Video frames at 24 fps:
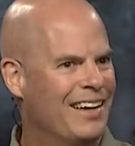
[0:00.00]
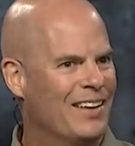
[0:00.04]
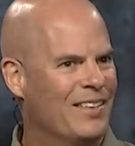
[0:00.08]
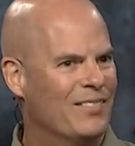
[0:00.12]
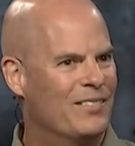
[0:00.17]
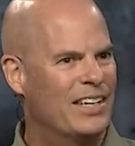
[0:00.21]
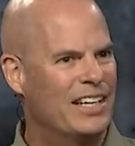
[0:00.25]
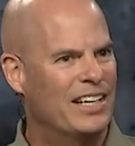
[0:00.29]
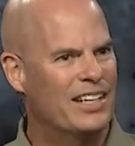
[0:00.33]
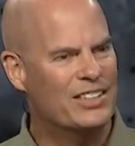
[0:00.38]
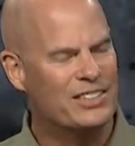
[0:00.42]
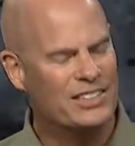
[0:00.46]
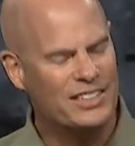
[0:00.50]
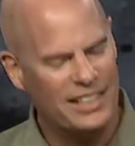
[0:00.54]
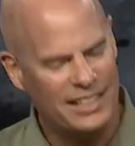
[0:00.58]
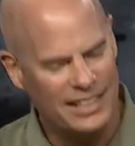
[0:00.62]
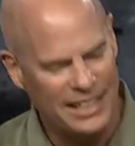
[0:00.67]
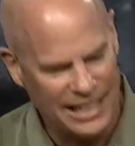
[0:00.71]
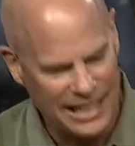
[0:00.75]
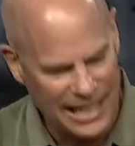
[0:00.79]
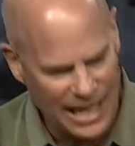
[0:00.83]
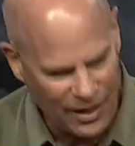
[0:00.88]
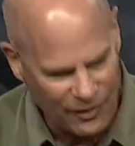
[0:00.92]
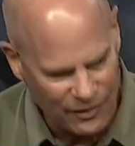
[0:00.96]
But here's the
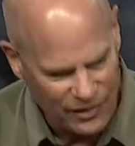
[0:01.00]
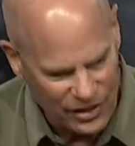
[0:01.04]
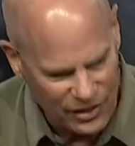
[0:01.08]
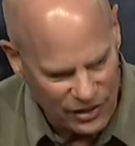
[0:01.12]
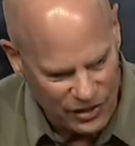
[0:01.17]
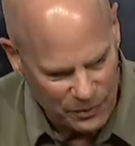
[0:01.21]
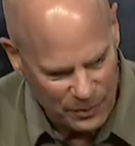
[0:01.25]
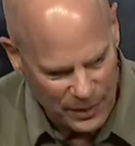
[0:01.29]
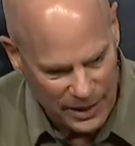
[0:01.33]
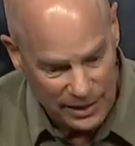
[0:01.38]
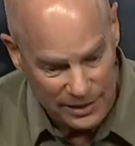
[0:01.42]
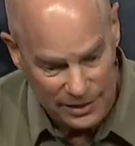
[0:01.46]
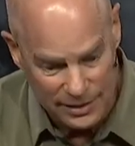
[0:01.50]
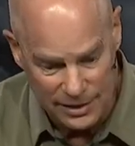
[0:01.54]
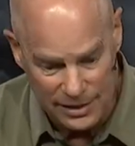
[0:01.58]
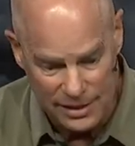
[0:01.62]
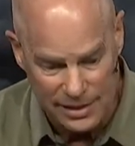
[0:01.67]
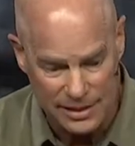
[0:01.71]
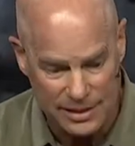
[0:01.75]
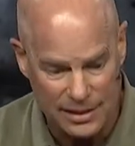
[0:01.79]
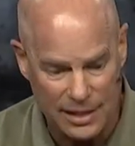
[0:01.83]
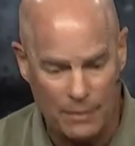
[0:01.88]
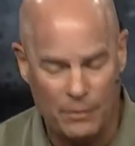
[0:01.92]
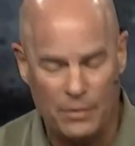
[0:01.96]
thing I'm going to speak to
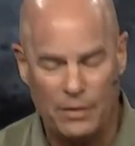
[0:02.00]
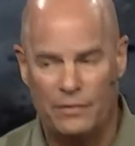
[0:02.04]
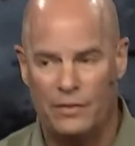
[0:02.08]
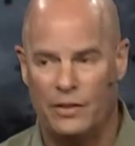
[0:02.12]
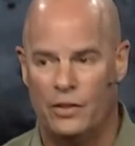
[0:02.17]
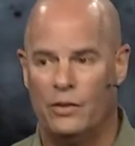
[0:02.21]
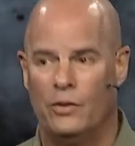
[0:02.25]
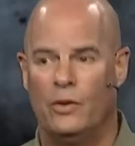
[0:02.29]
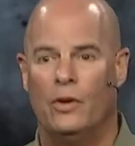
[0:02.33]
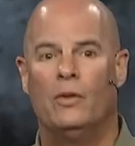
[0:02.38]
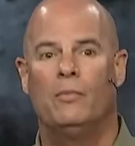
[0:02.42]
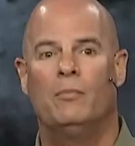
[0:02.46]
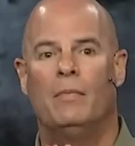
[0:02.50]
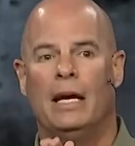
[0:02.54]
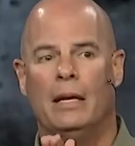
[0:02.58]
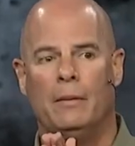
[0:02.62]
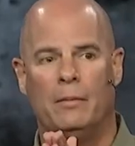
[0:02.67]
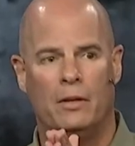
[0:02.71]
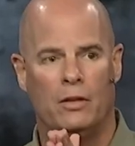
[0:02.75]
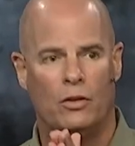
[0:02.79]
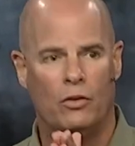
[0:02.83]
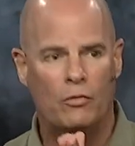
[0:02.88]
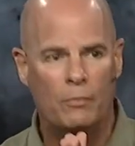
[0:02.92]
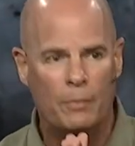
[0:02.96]
some of you who
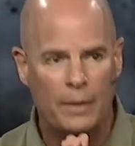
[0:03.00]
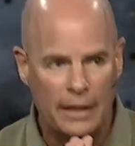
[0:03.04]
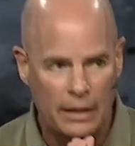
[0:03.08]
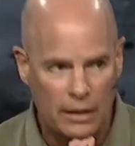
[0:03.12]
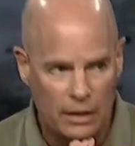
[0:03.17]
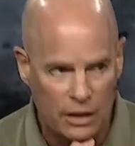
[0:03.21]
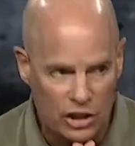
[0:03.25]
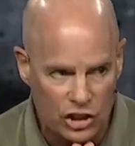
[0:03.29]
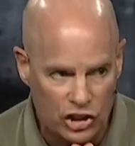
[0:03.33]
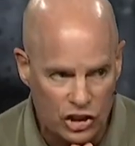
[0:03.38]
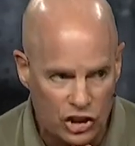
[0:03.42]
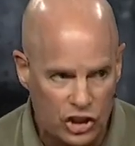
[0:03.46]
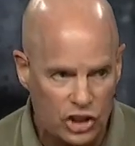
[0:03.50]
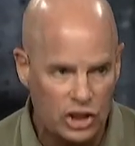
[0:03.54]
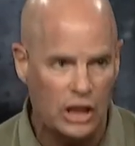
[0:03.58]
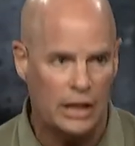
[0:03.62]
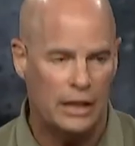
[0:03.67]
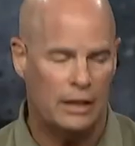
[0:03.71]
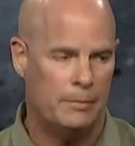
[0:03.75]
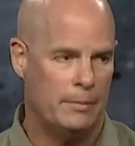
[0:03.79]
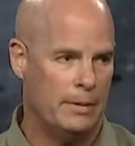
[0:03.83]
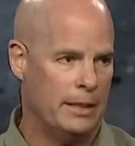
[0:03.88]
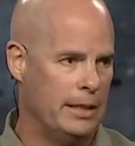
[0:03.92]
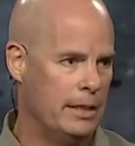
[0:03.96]
maybe you've been
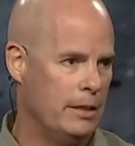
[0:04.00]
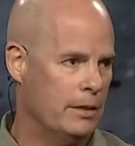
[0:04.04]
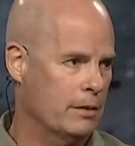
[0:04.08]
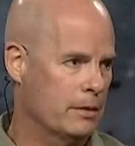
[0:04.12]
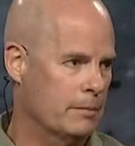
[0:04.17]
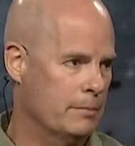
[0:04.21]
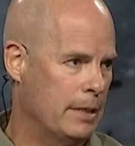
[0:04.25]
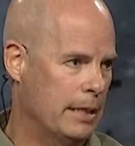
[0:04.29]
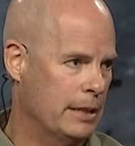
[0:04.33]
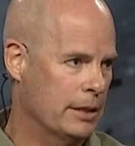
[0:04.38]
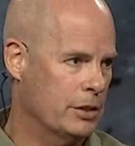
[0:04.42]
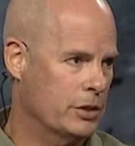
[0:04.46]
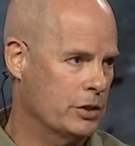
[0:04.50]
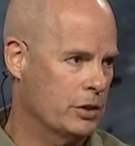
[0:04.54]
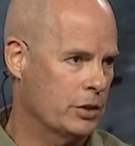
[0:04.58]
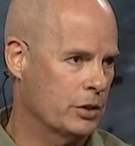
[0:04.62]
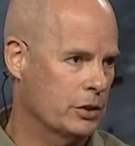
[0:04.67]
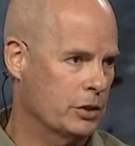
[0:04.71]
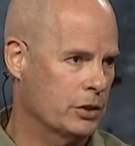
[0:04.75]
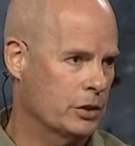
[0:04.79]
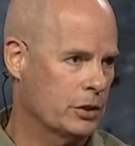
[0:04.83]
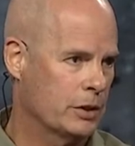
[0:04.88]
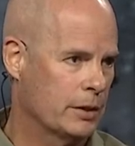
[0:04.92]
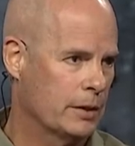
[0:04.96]
legitimately hurt by the
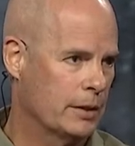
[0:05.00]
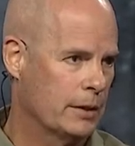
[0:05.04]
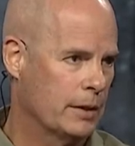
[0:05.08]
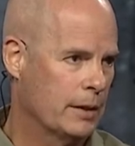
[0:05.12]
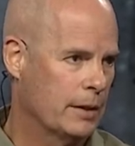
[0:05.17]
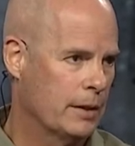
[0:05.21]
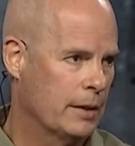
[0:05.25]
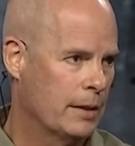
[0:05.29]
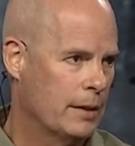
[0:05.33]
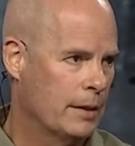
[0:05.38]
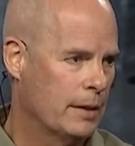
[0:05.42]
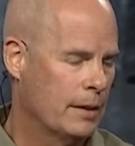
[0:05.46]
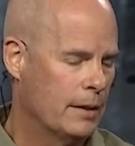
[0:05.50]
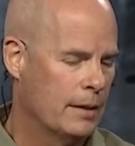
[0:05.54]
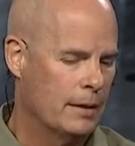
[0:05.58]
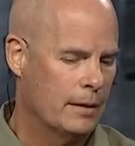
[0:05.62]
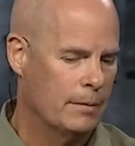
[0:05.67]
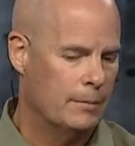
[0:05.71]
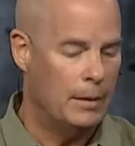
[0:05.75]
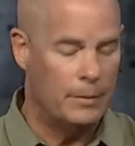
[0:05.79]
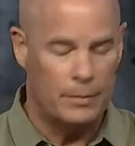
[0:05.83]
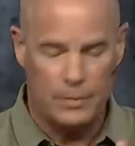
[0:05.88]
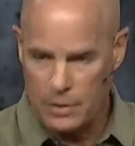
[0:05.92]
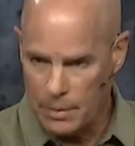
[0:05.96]
church.
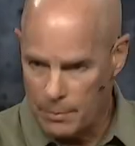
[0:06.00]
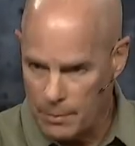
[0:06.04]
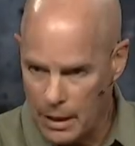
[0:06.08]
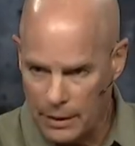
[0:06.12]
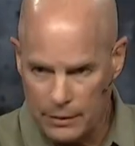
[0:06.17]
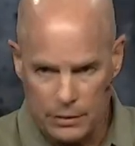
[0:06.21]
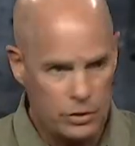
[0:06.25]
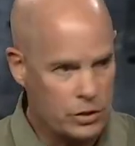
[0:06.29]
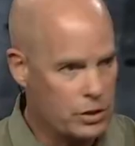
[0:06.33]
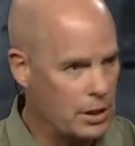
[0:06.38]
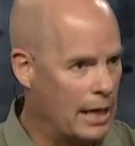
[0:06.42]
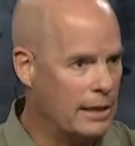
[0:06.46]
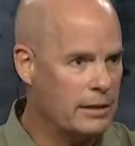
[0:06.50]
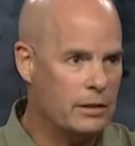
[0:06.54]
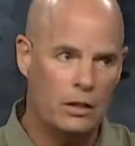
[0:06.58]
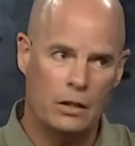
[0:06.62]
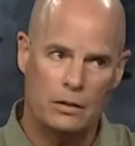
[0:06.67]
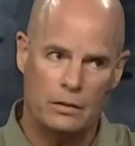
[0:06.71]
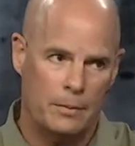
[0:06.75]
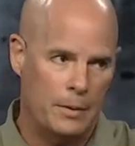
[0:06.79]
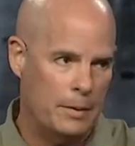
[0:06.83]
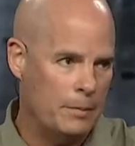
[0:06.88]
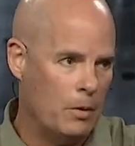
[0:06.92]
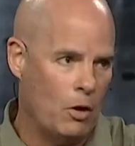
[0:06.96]
Maybe some other church. I talk
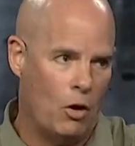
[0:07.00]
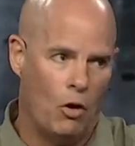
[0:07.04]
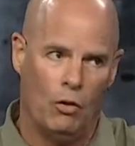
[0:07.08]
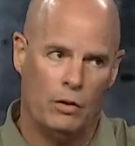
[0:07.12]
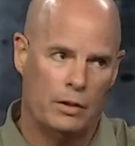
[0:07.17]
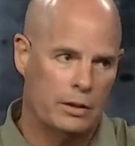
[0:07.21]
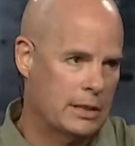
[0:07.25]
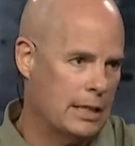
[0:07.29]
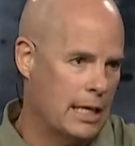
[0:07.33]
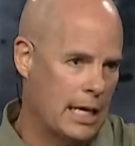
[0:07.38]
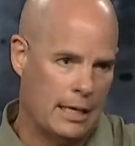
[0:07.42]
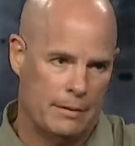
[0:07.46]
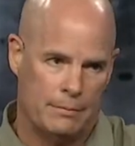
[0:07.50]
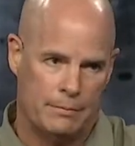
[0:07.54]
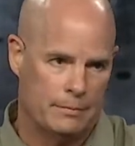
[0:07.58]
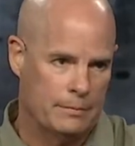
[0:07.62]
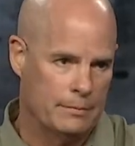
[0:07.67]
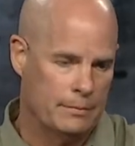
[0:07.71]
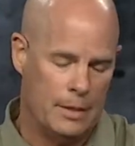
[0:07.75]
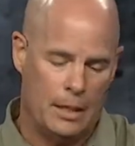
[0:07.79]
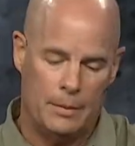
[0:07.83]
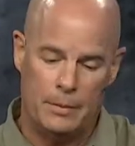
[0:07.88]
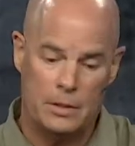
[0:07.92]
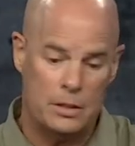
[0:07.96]
to people all the time.
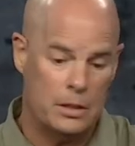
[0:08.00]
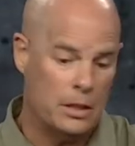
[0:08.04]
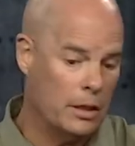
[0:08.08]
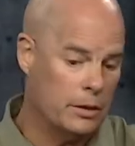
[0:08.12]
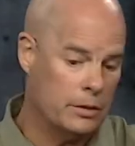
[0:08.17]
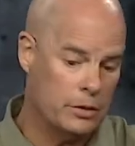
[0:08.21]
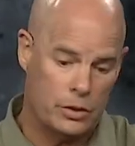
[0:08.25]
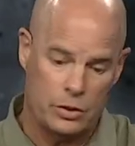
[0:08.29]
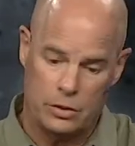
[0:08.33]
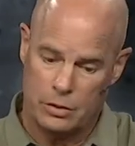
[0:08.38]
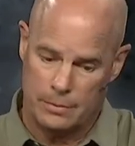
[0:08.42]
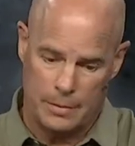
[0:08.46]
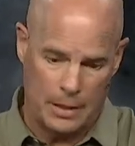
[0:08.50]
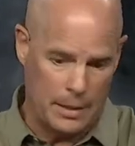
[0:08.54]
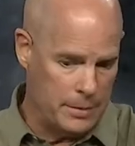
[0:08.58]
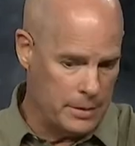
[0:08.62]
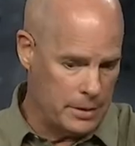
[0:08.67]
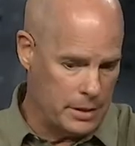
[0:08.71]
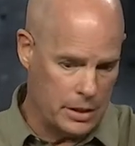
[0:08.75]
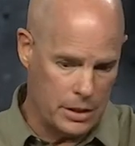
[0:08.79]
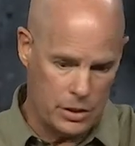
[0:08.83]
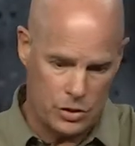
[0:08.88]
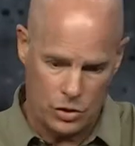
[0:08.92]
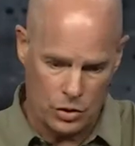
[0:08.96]
Maybe it's another church. Maybe it's
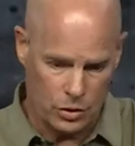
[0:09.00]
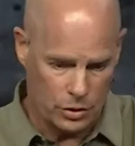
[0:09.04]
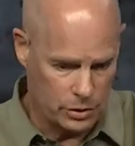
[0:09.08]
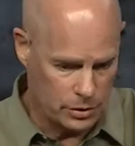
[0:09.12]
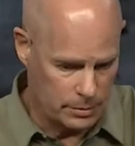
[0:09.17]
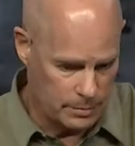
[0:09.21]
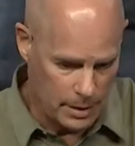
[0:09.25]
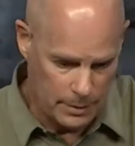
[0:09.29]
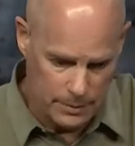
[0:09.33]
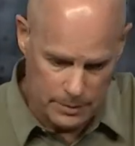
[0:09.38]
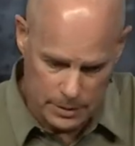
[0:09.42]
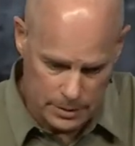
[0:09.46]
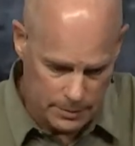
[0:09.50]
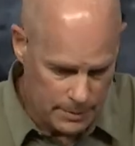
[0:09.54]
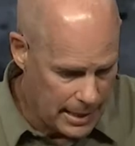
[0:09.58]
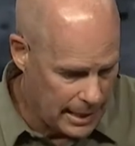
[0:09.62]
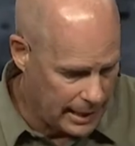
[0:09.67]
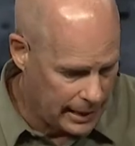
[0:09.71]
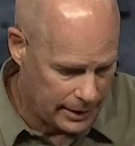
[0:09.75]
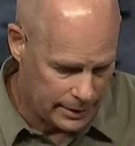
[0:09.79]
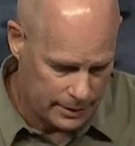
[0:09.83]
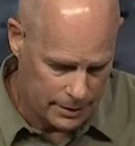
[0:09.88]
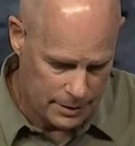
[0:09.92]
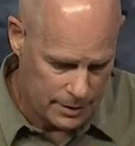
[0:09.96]
this church. Maybe it's me,
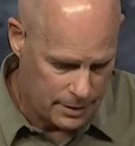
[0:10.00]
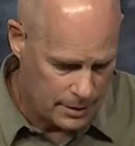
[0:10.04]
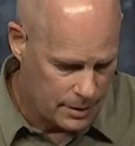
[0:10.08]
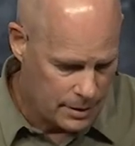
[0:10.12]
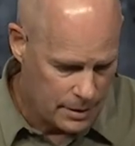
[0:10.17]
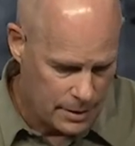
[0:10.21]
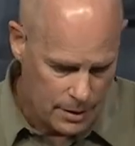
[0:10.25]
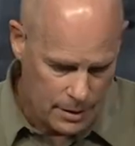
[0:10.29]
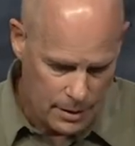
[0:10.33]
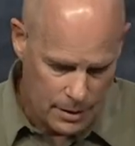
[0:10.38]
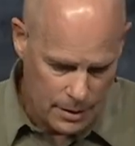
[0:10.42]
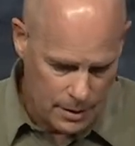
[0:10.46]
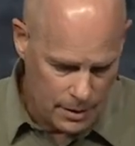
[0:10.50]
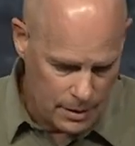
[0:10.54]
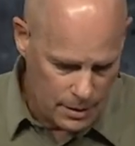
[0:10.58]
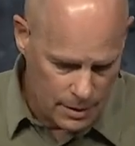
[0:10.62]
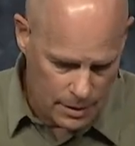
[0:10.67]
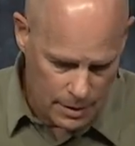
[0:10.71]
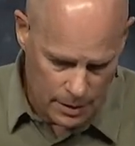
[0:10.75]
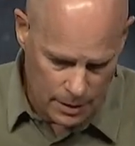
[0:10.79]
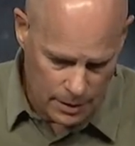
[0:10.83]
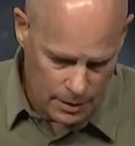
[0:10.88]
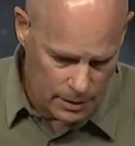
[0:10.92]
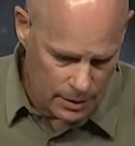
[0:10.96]

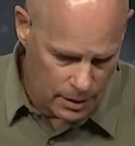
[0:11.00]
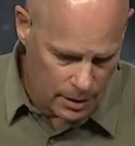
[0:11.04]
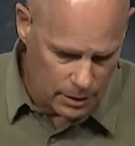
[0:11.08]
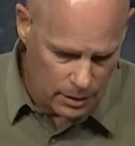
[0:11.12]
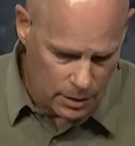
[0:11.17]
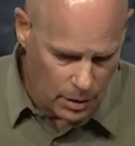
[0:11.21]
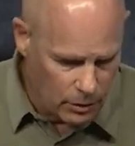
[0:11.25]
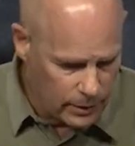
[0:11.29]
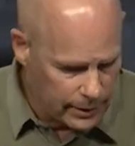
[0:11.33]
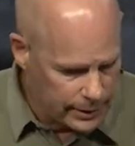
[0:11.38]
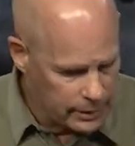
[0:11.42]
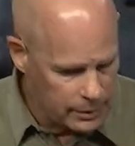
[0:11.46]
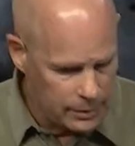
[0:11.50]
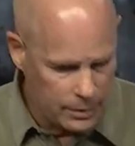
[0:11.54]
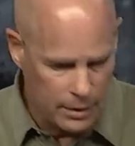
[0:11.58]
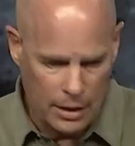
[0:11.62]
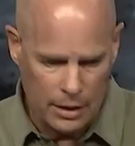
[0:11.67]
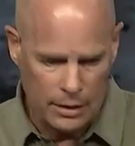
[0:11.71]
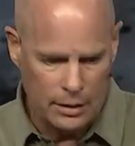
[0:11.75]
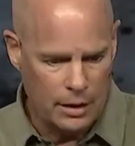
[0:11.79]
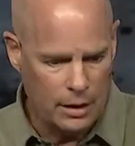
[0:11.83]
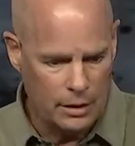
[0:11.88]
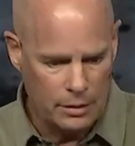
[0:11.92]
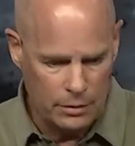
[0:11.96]
un- unknowingly,
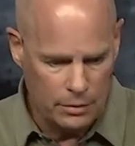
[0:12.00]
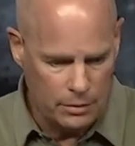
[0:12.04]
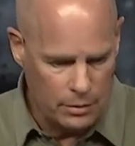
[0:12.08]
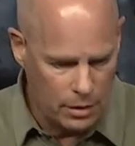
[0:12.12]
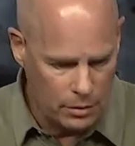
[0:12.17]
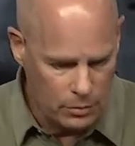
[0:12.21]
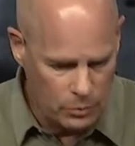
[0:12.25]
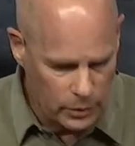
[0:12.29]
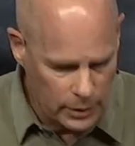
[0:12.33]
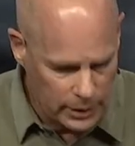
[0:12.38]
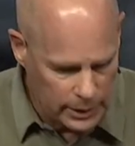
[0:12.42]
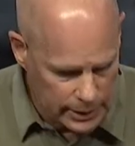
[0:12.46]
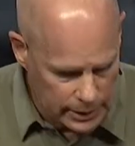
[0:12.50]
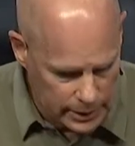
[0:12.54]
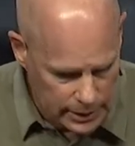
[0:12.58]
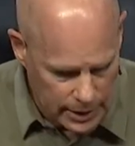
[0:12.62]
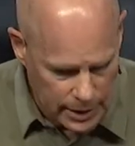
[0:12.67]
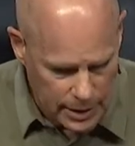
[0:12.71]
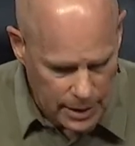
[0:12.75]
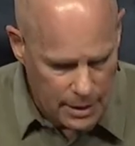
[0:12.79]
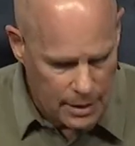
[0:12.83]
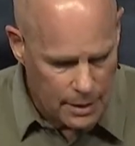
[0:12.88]
un- un- unwillingly.